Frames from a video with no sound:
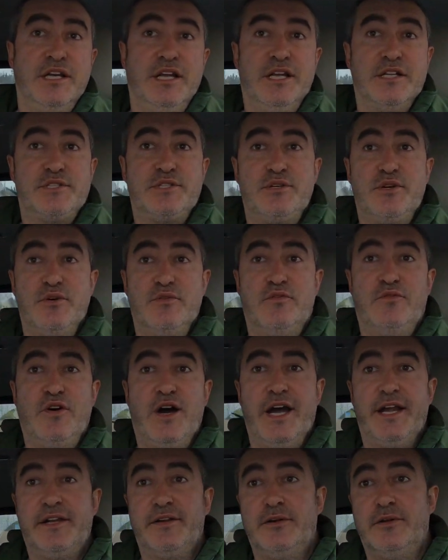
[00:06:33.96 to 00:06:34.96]
as your
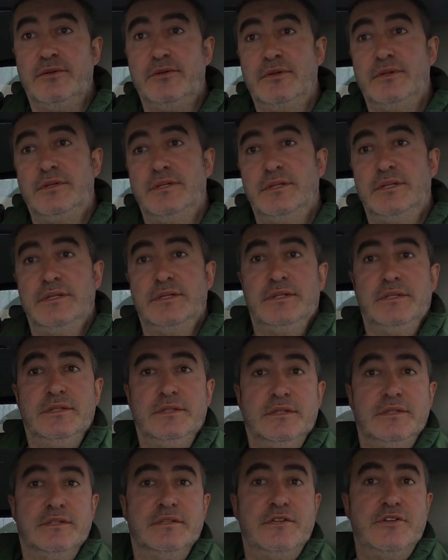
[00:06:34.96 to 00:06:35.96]
final
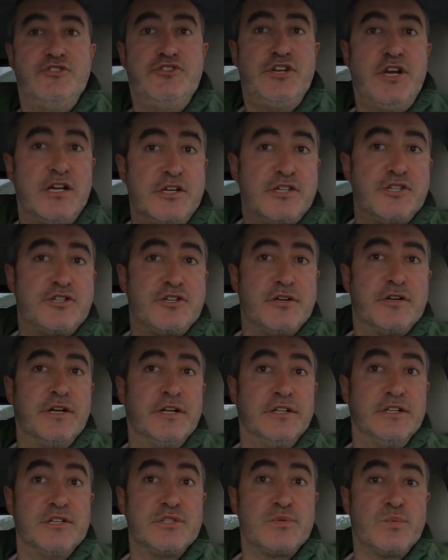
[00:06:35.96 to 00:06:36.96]
gesture
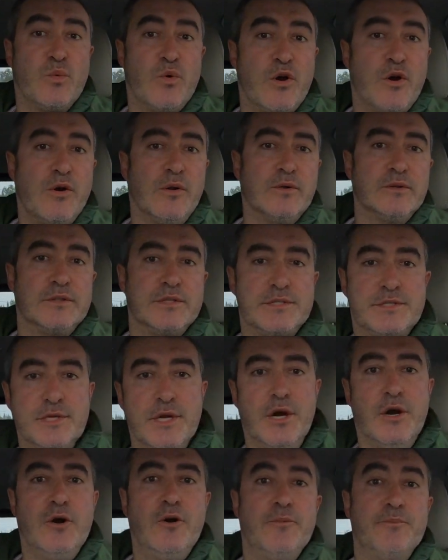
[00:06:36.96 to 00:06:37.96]
in this world.
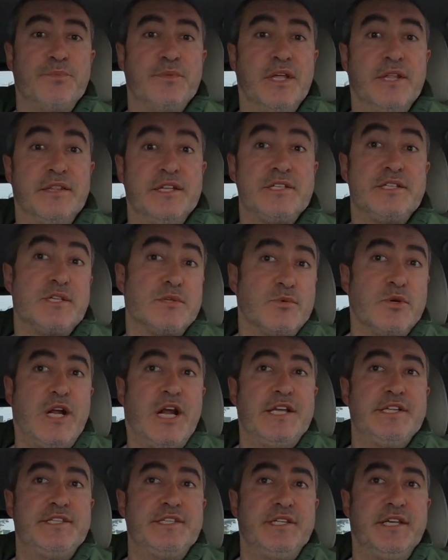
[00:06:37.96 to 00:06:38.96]
So, and this is what
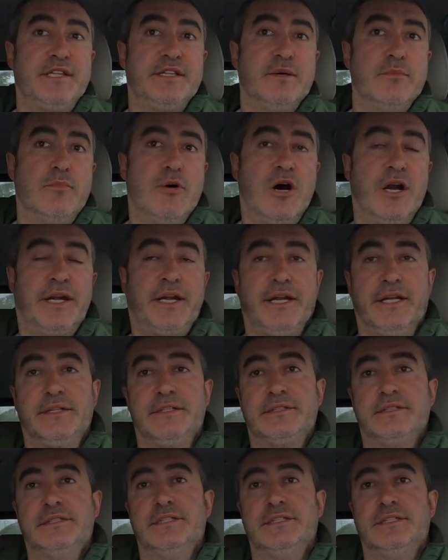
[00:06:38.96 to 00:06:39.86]
I see in the market.